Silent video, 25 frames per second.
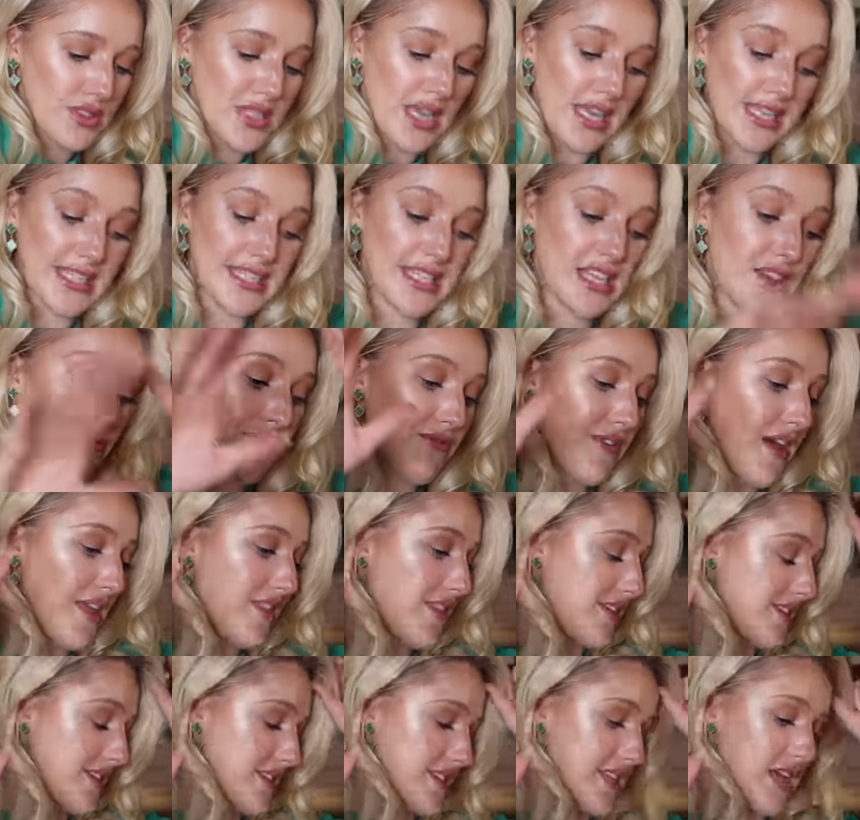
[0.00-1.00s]
I see
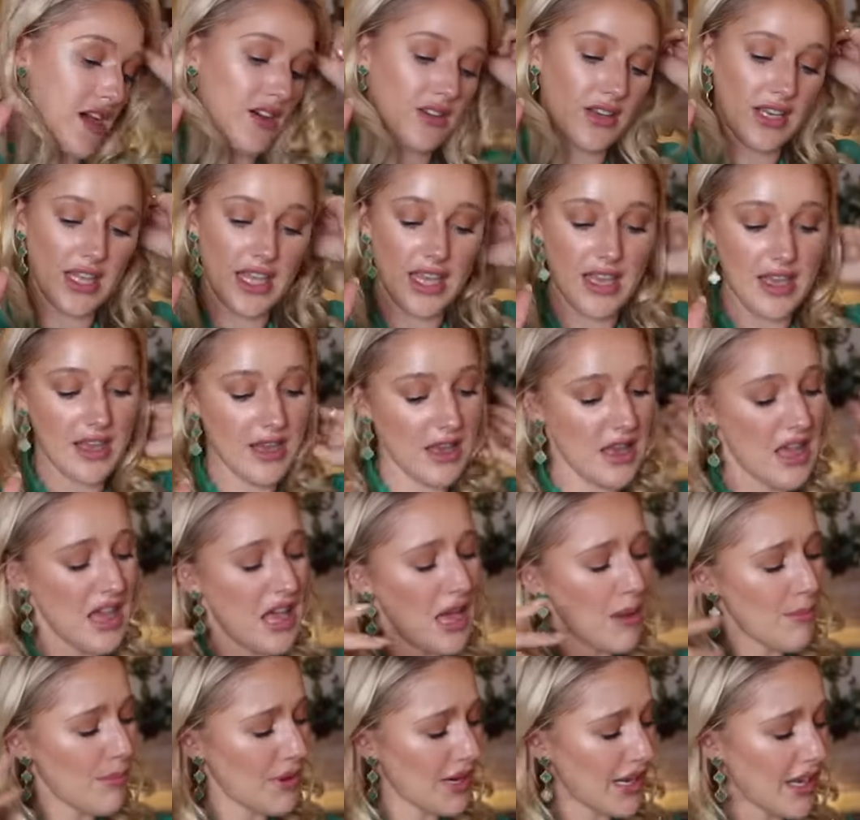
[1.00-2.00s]
feathers down here,
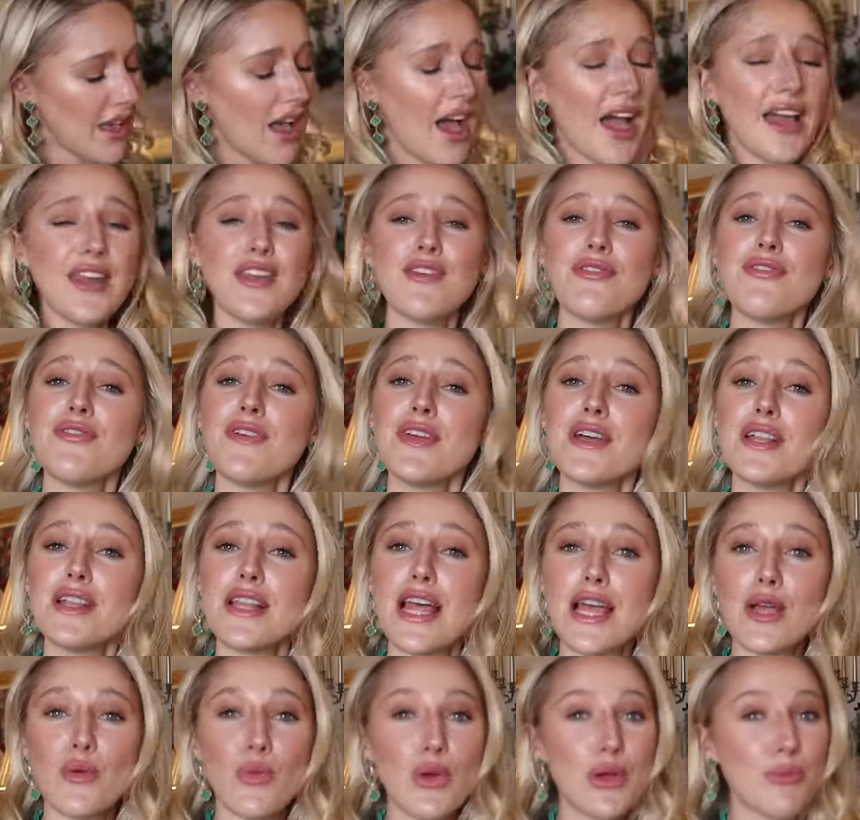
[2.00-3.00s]
but I kind of feel
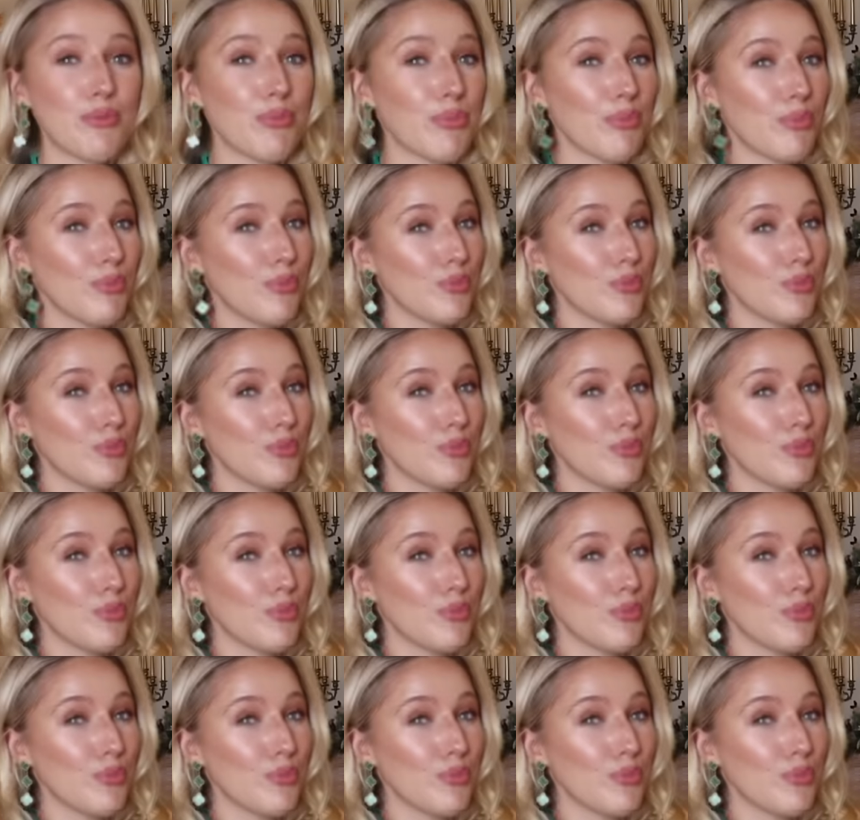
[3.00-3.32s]
like we're